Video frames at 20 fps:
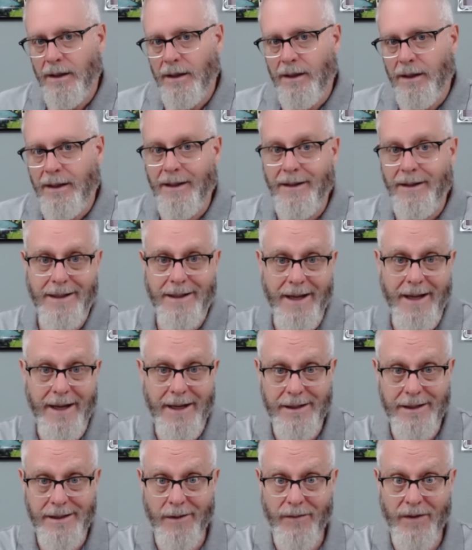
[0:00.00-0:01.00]
in the
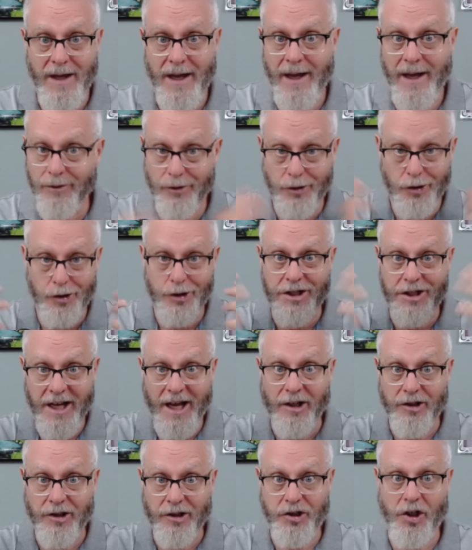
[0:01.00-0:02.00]
days of the
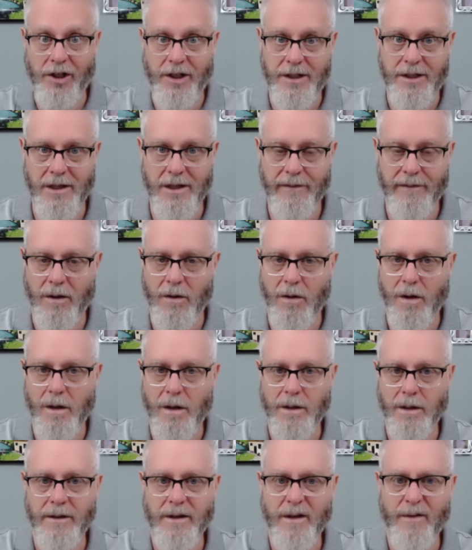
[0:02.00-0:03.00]
helter-skelterness of it
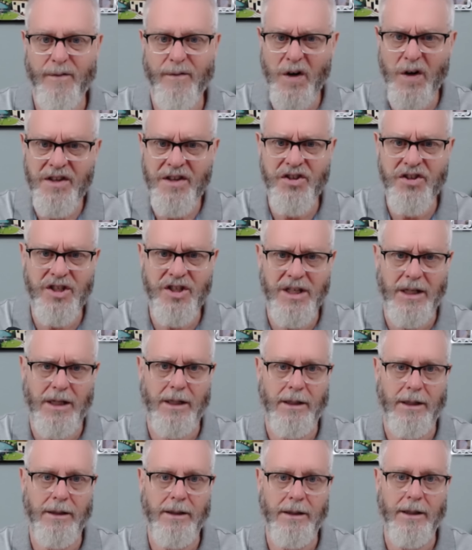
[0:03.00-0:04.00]
all, and the
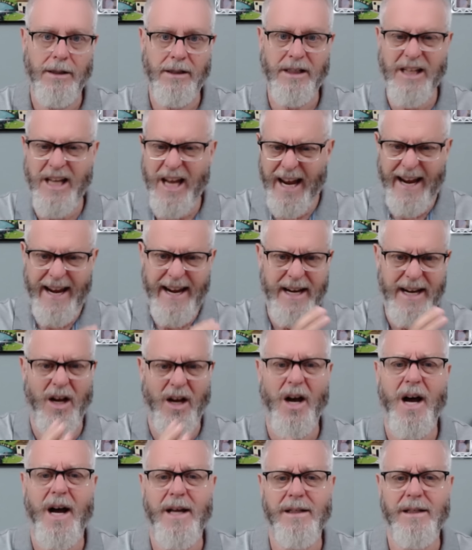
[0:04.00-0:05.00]
frenzy and the
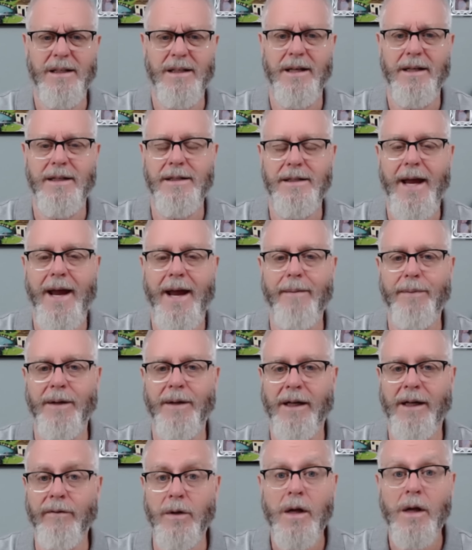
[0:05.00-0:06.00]
chaos that is
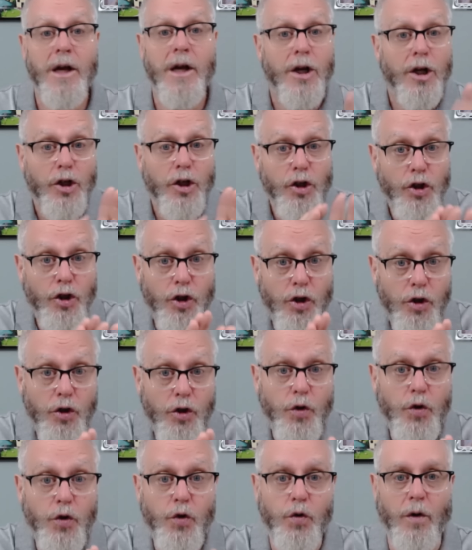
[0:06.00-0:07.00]
happening.
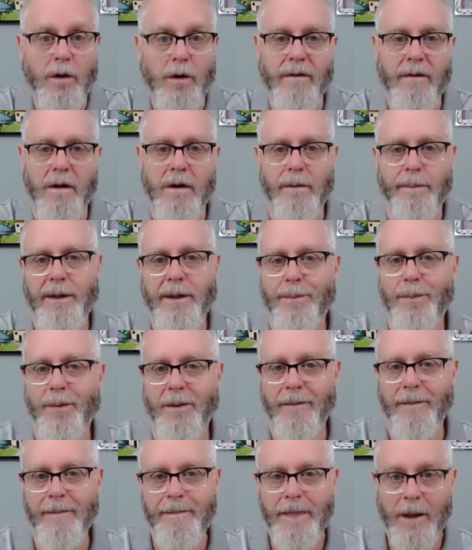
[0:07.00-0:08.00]
You, of all
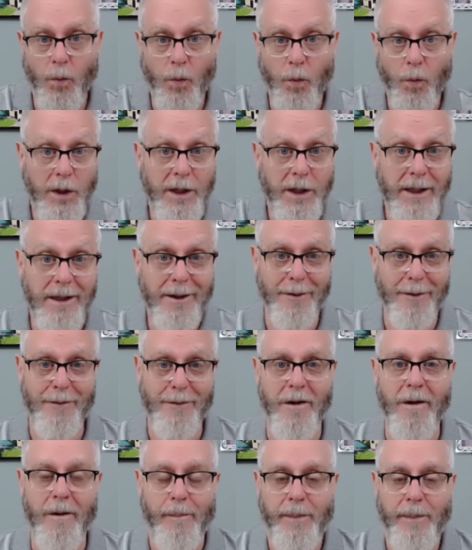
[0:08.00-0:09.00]
people, we, of
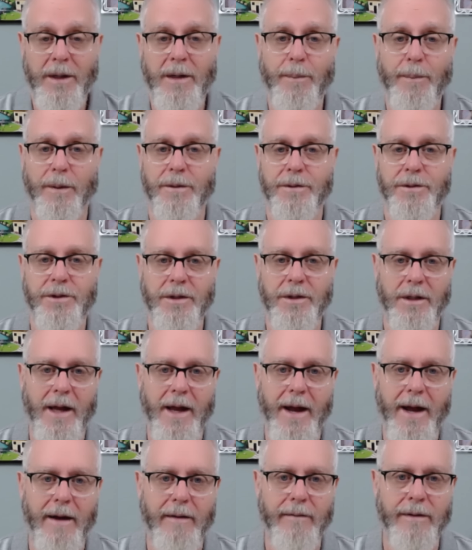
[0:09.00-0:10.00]
all people, should
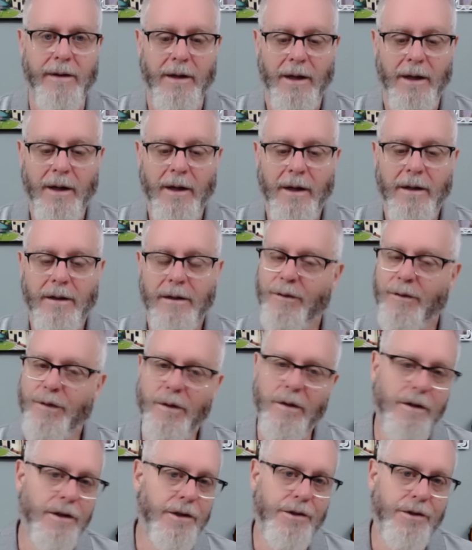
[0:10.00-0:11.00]
have the
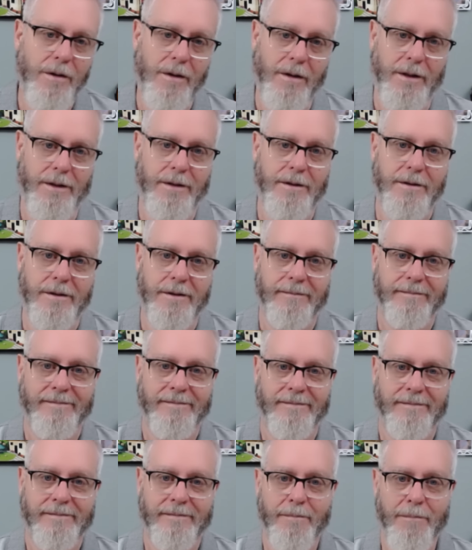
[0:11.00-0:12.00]
full assurance
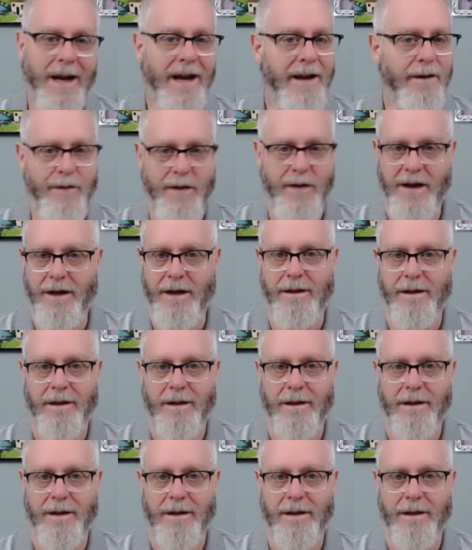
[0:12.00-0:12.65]
by faith